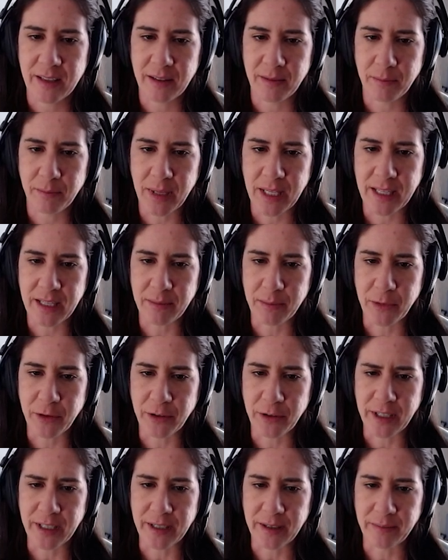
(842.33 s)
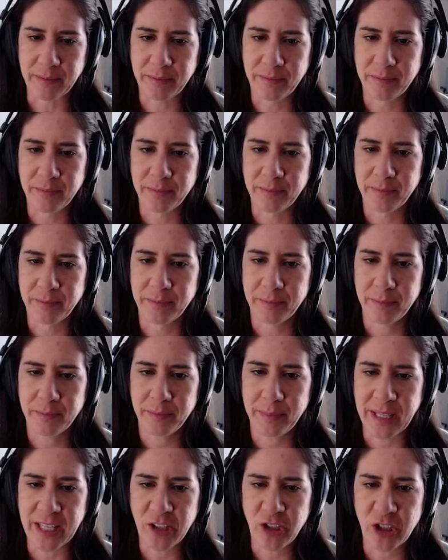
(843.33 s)
make it more
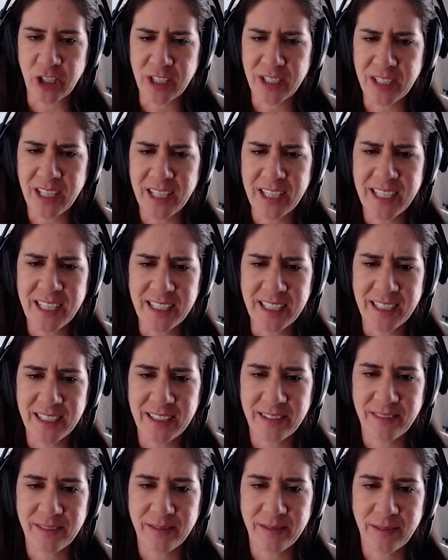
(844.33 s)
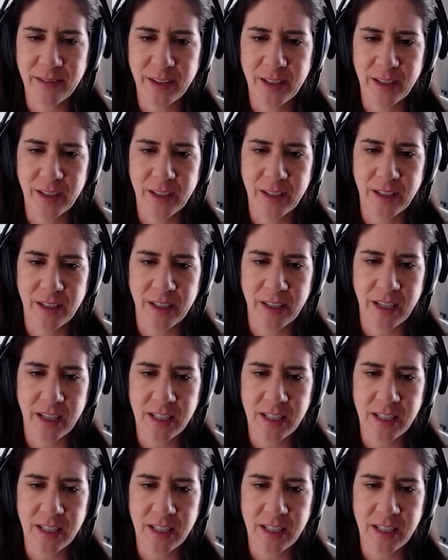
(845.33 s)
pincher-like, I